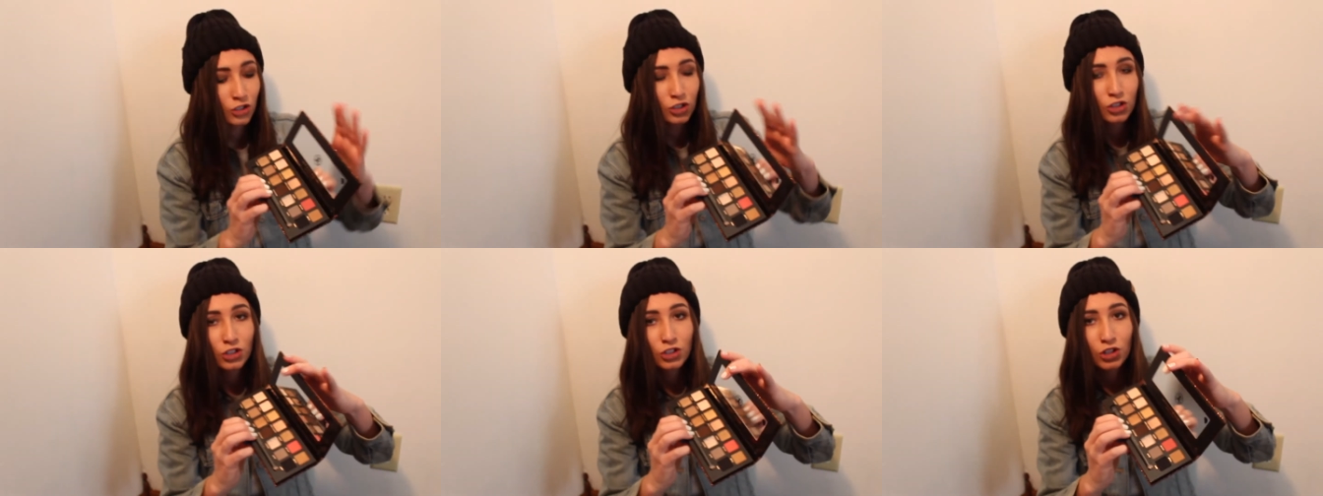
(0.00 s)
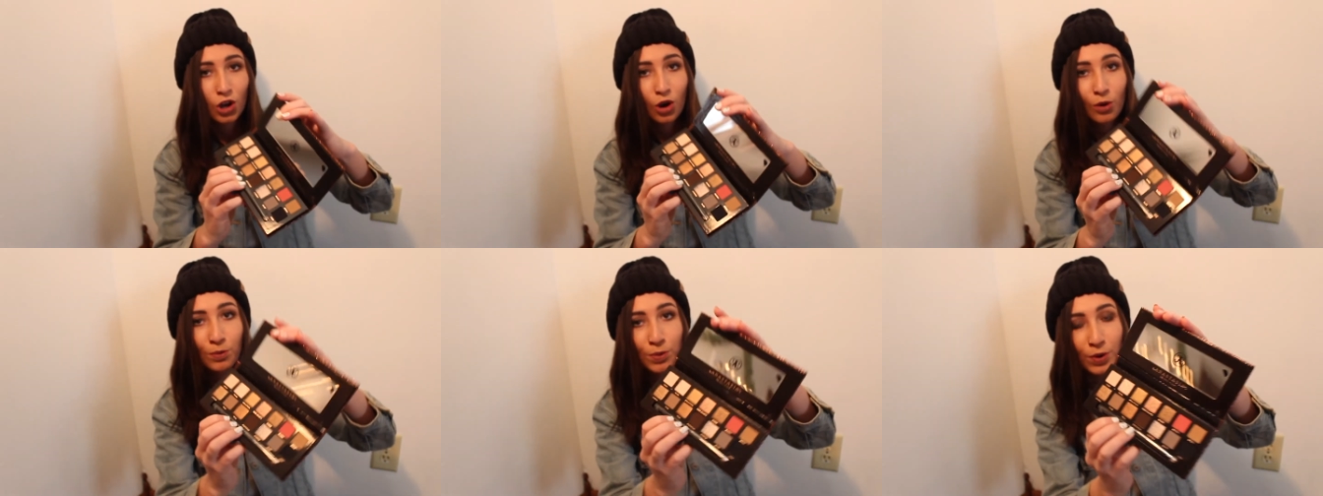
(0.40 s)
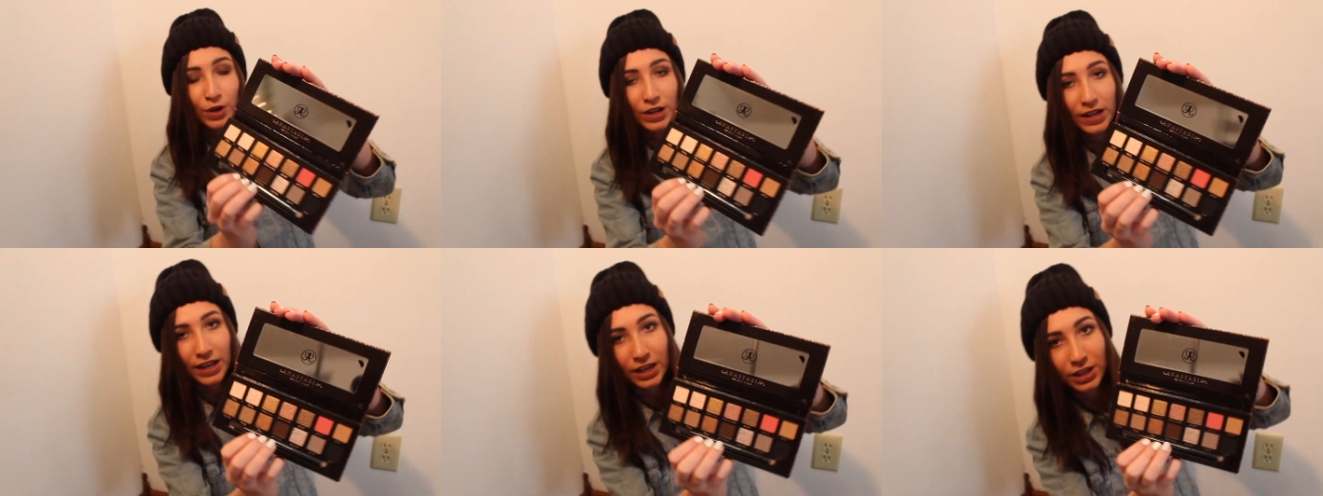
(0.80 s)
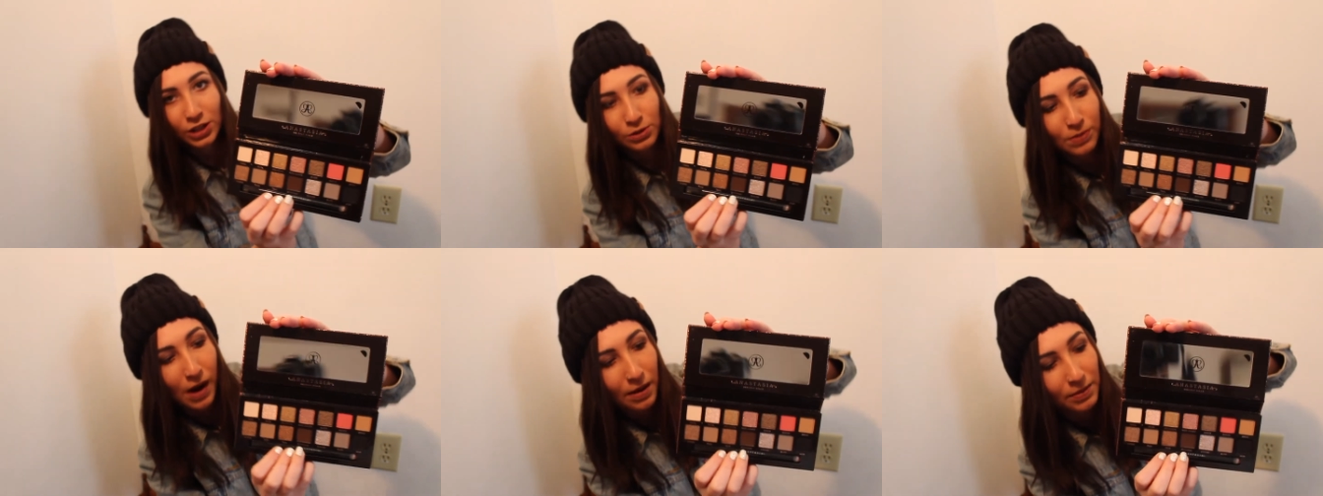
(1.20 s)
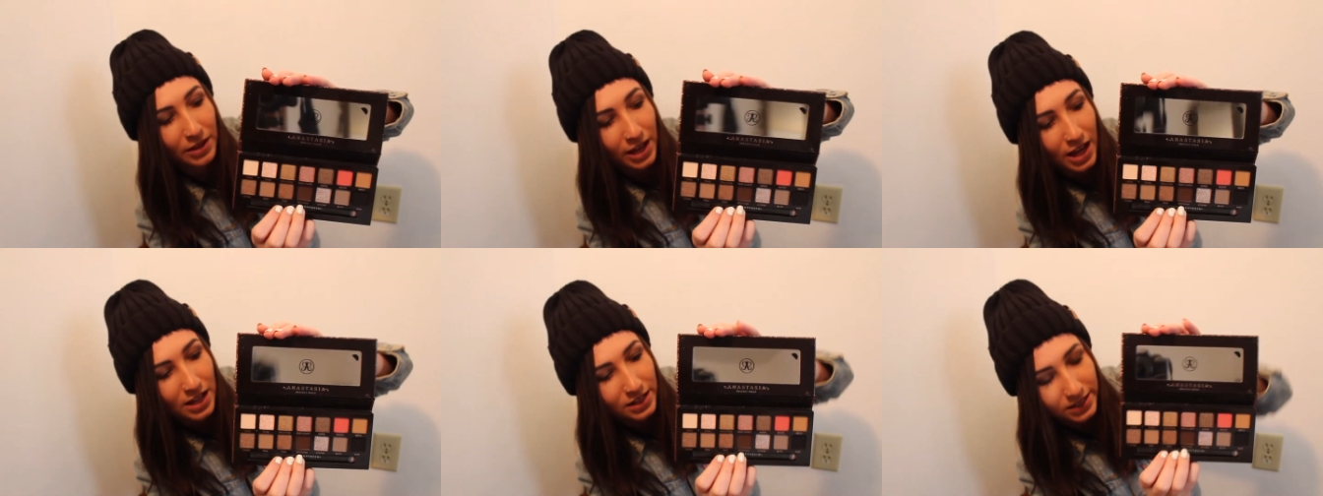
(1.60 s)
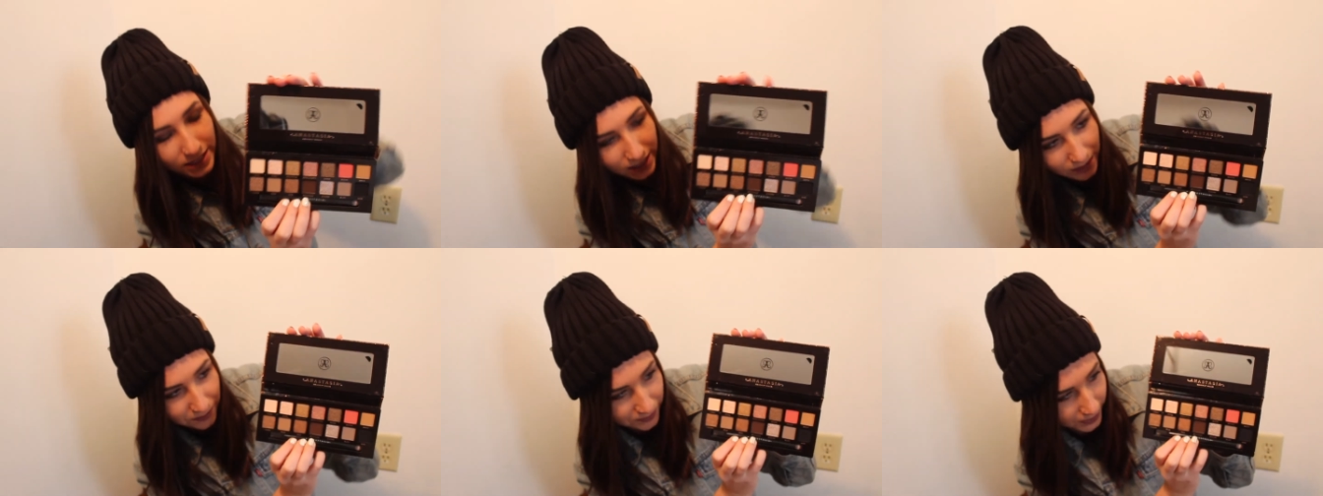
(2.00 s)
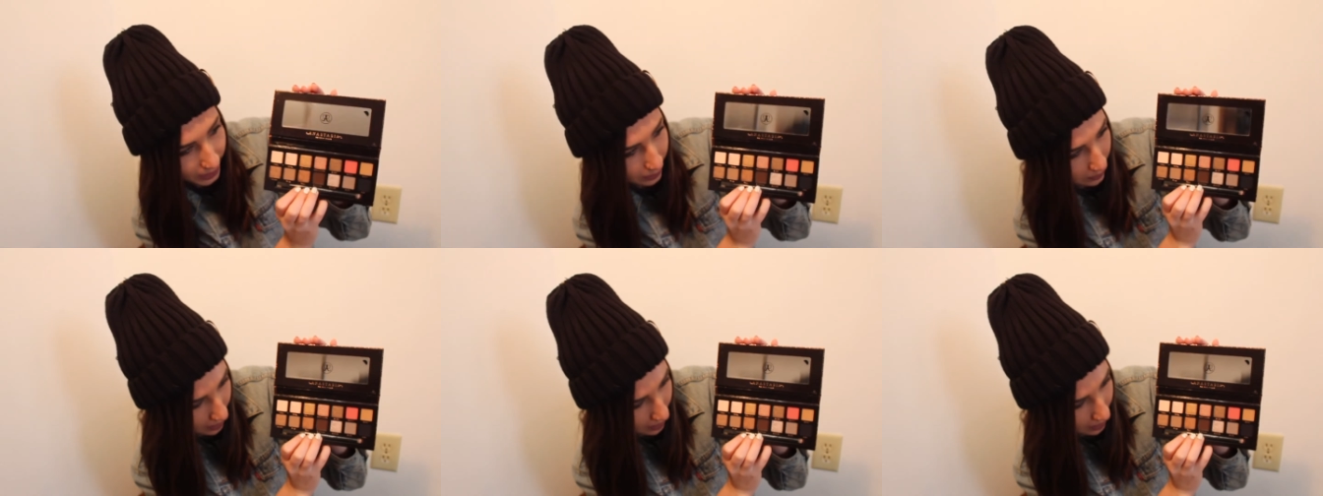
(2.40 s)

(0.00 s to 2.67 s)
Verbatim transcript: so pretty you probably can't see them very